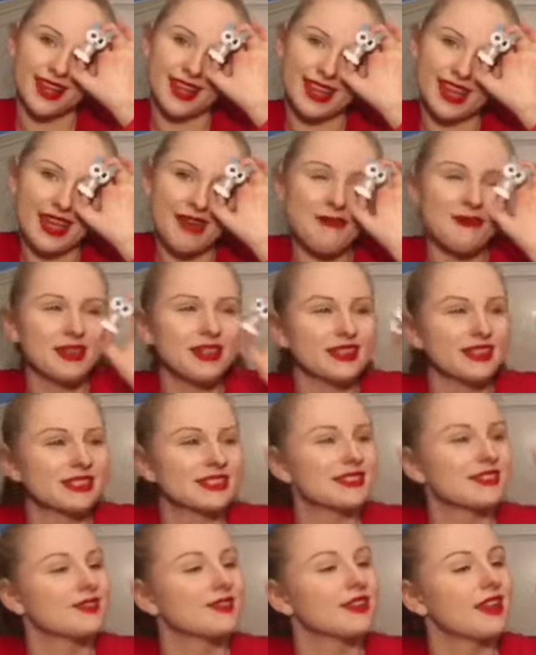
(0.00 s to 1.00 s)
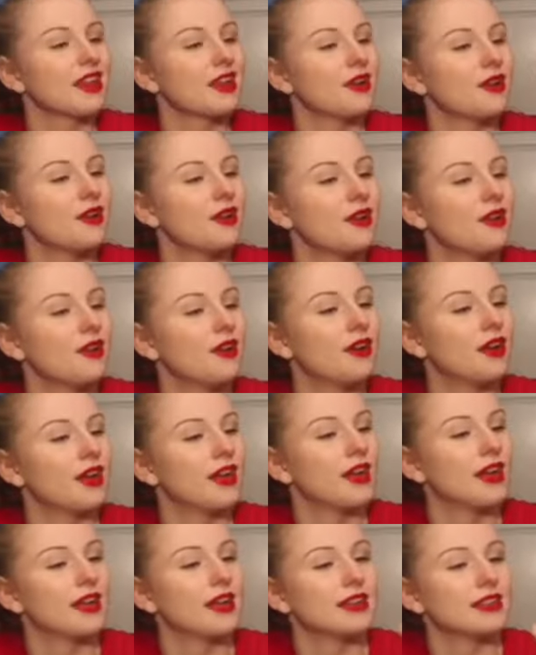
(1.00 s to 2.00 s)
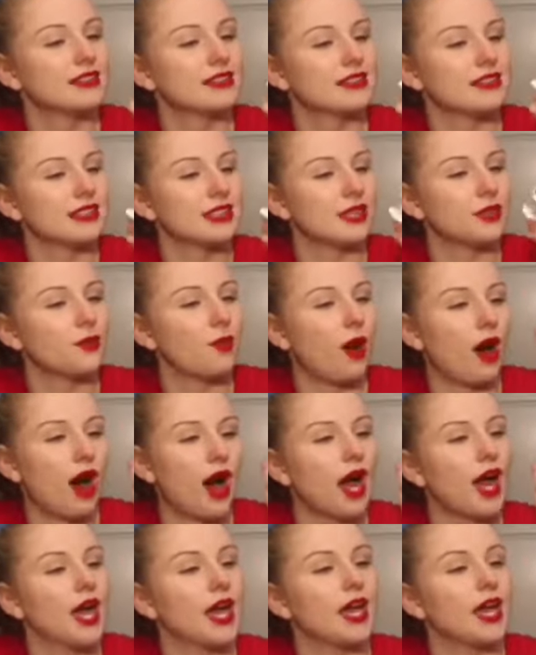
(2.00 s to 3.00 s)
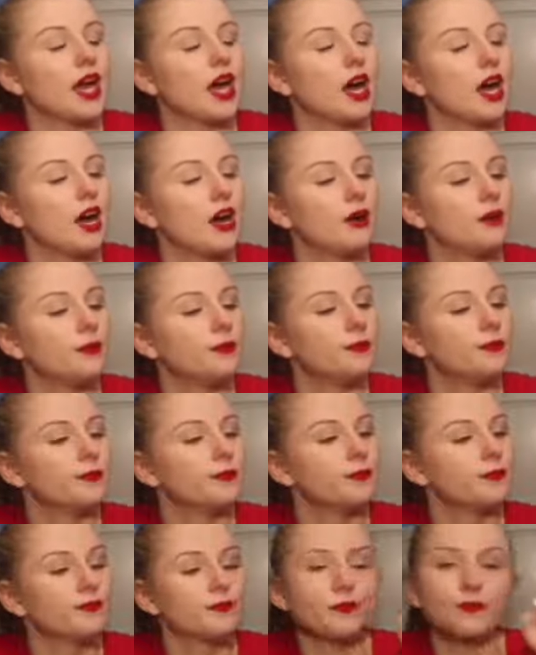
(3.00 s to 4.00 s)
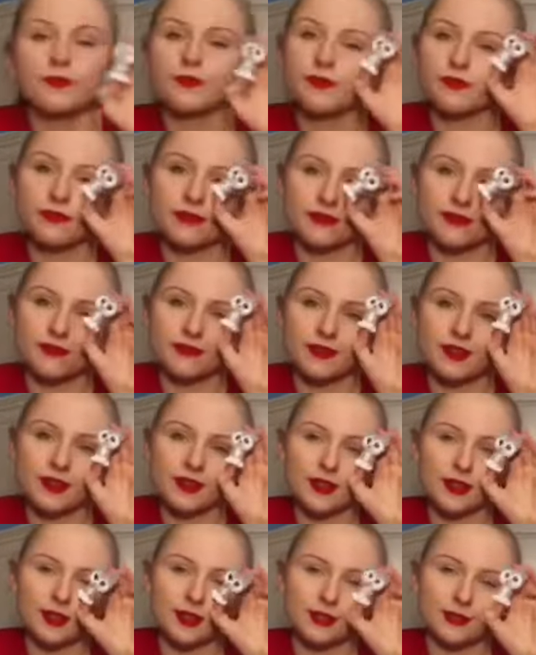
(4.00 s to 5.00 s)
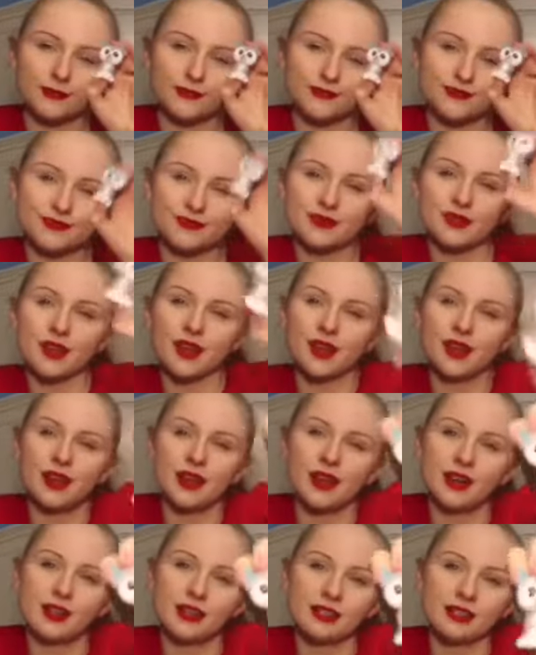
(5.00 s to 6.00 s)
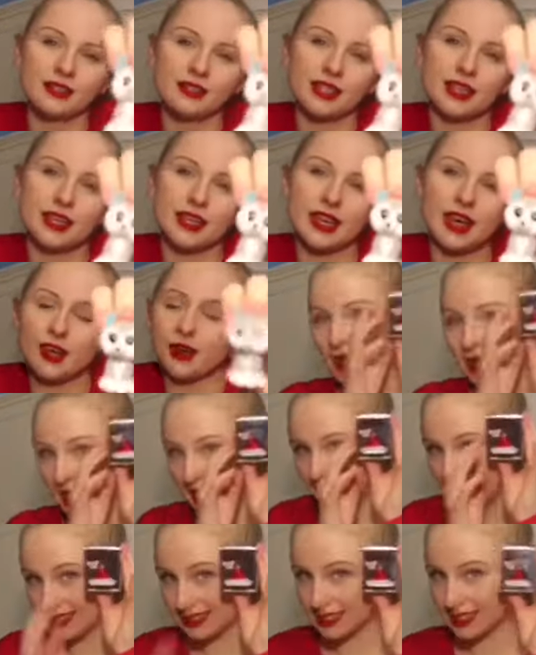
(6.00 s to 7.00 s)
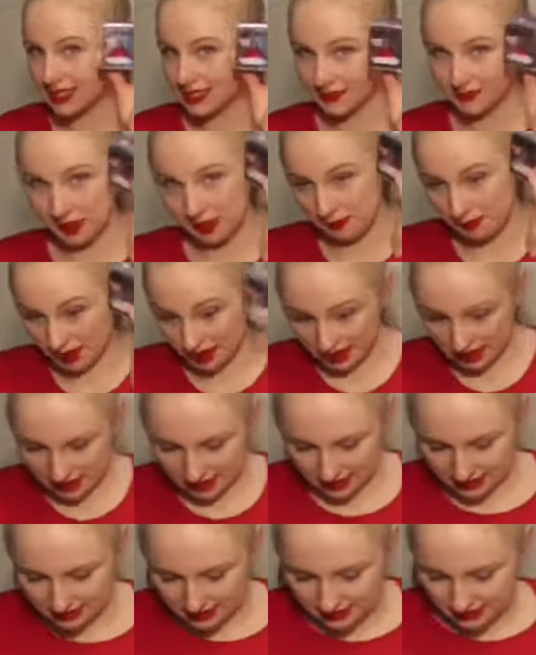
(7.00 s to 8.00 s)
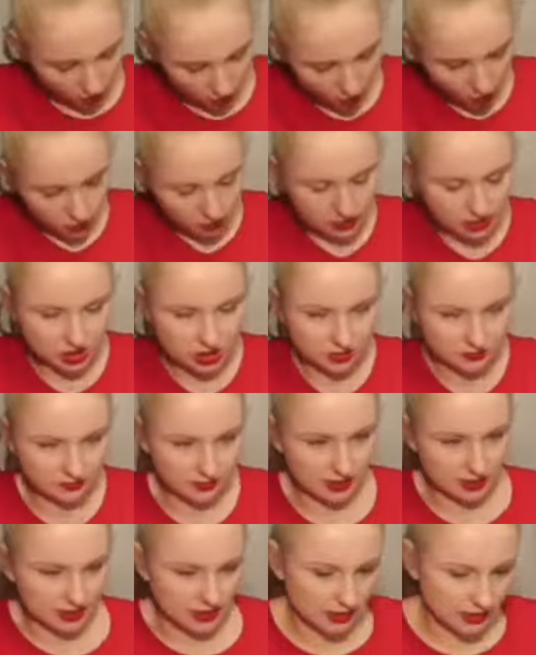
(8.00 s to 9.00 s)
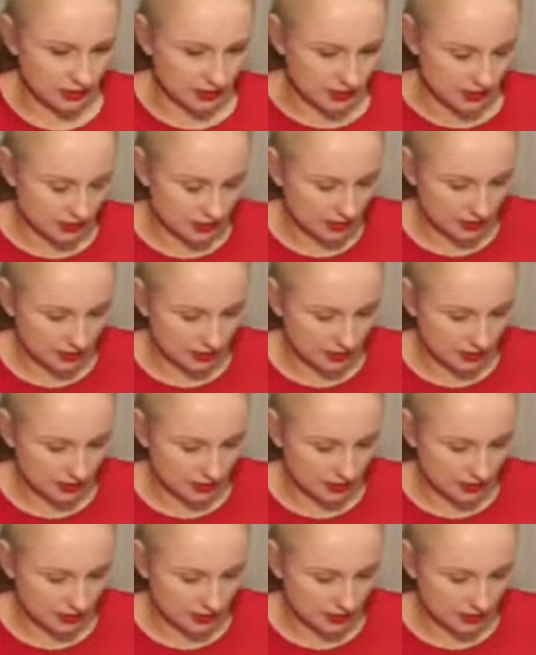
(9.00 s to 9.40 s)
he gave me this little TY um, little thing. A kiss, a big kiss. A whole bunch of these